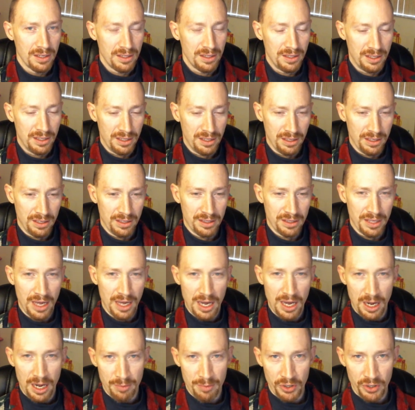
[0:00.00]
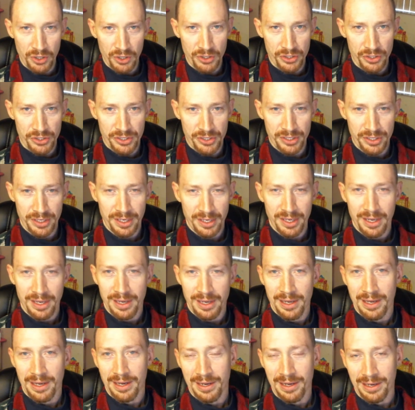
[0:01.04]
the the Hummers,
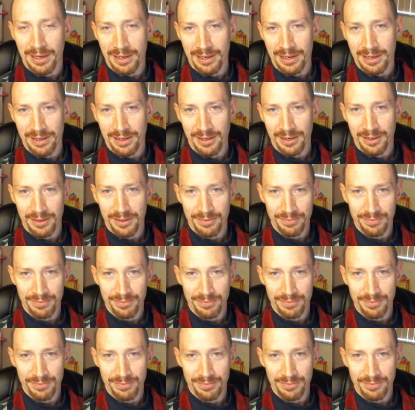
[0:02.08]
uh,